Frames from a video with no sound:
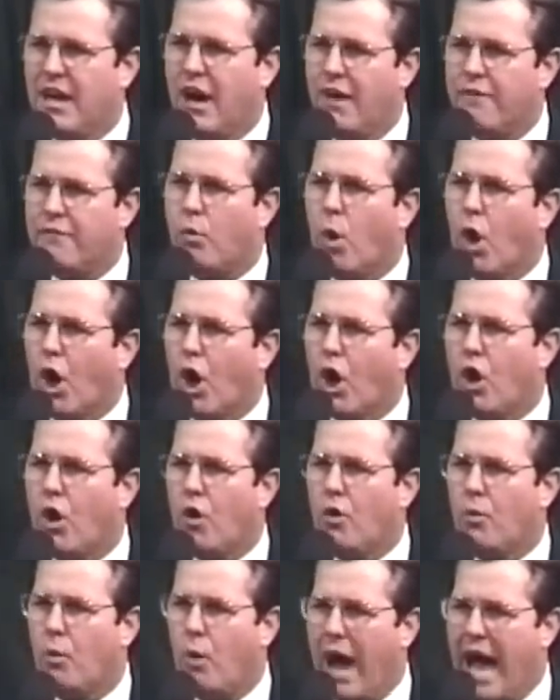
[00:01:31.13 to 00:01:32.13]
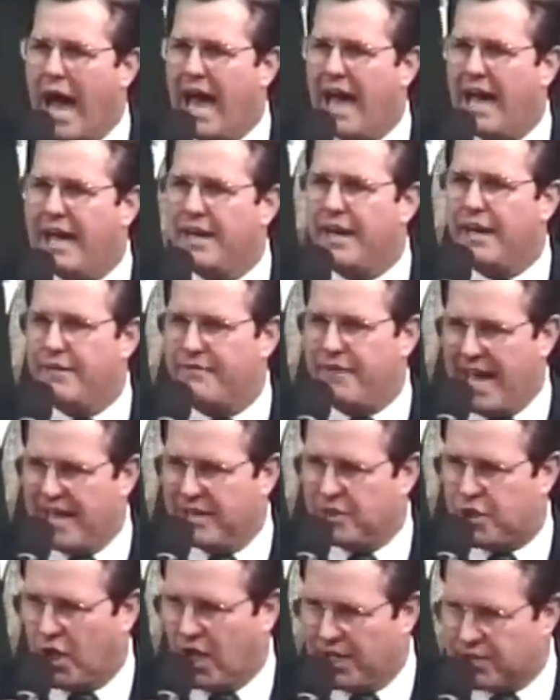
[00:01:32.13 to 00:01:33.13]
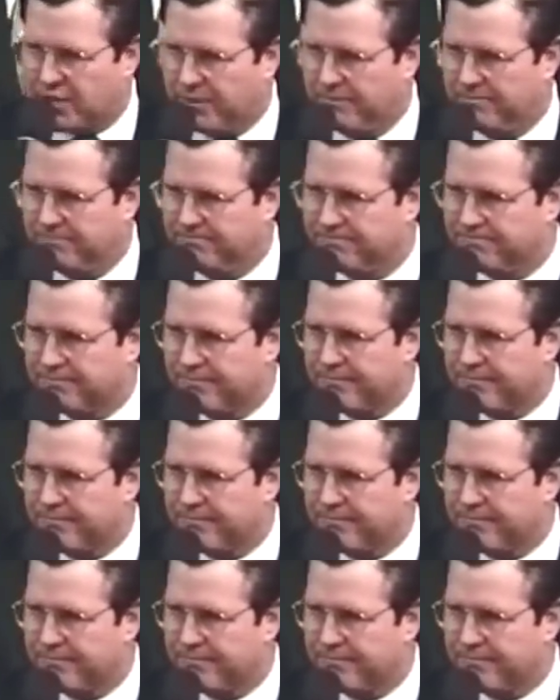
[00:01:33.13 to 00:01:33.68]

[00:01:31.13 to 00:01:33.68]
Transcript: of worldwide evangelism.